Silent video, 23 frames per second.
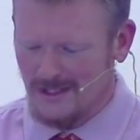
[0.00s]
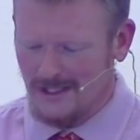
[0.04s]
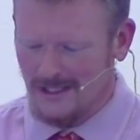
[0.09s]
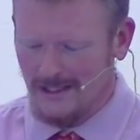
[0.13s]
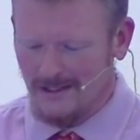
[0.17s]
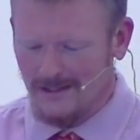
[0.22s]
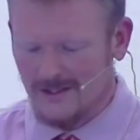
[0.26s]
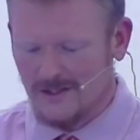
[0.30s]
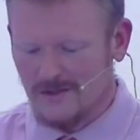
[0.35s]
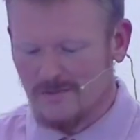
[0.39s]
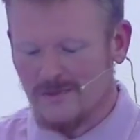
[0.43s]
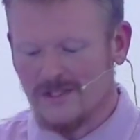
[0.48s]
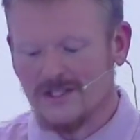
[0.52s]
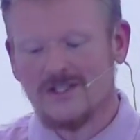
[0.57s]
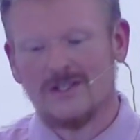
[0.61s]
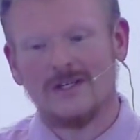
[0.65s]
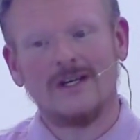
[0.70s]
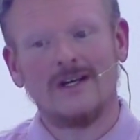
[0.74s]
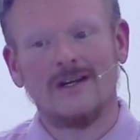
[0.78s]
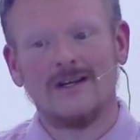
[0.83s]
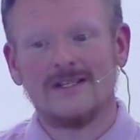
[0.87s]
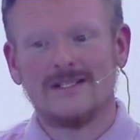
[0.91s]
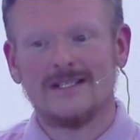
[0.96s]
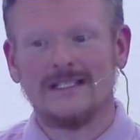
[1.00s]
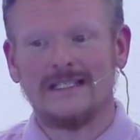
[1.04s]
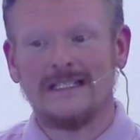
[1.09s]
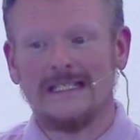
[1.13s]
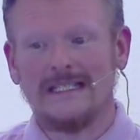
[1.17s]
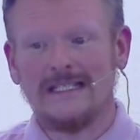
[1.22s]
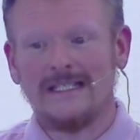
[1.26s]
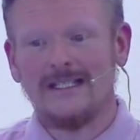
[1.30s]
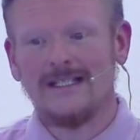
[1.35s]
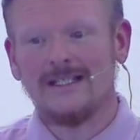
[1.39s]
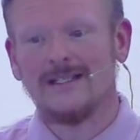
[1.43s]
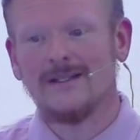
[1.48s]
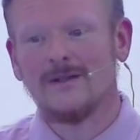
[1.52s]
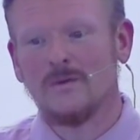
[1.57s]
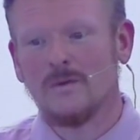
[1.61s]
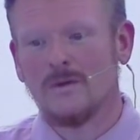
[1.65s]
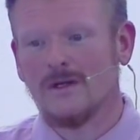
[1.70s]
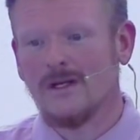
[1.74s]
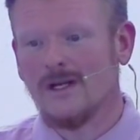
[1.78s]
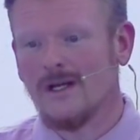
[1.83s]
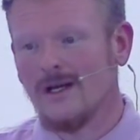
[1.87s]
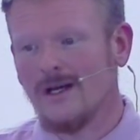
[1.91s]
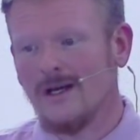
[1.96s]
the English missionaries in India
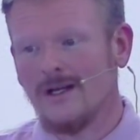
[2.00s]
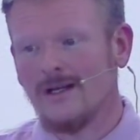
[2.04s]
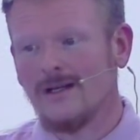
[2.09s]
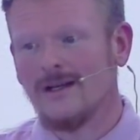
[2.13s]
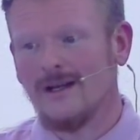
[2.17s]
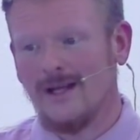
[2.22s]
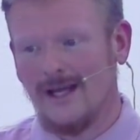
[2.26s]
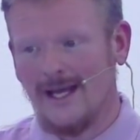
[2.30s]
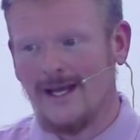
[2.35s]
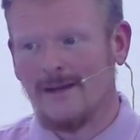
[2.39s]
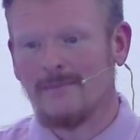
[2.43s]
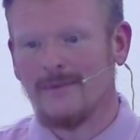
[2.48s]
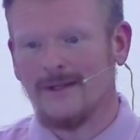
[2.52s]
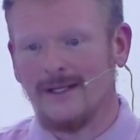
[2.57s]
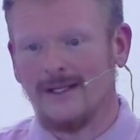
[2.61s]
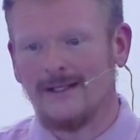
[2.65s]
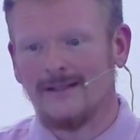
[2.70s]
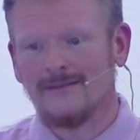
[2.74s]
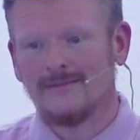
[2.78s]
were not happy.